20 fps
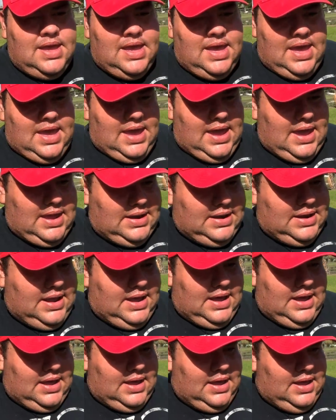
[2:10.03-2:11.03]
and
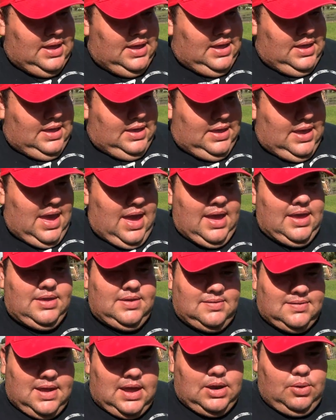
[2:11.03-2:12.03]
yeah, I just
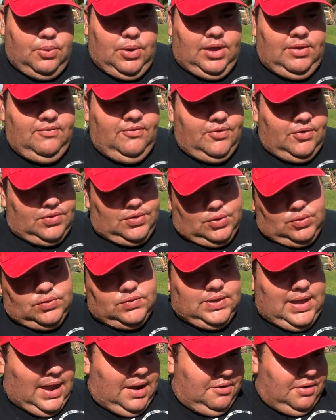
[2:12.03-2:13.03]
got to wait for those
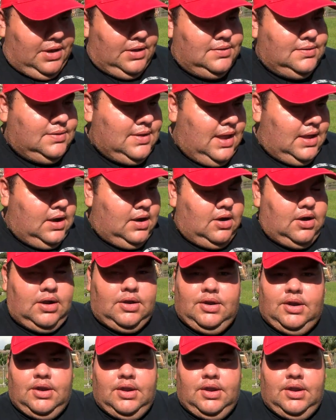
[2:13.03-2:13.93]
areas that are